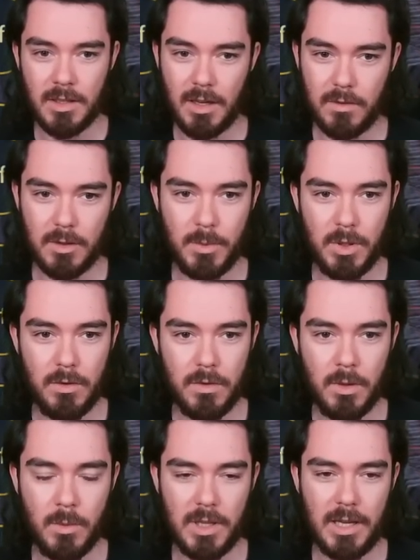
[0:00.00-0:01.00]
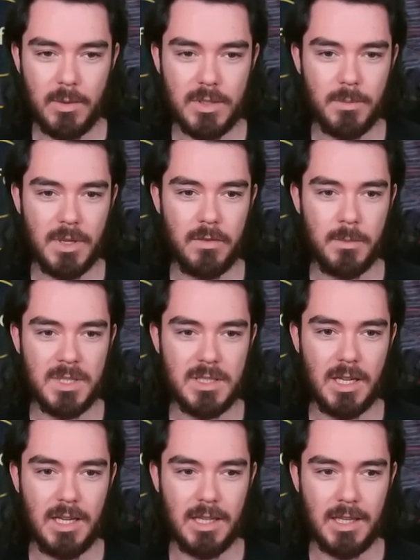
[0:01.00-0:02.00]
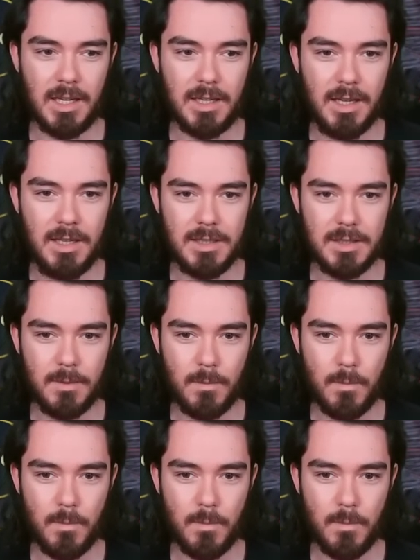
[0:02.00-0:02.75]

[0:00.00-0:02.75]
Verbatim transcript: have her move. Oh, well, that was a bit of a mistake in that case.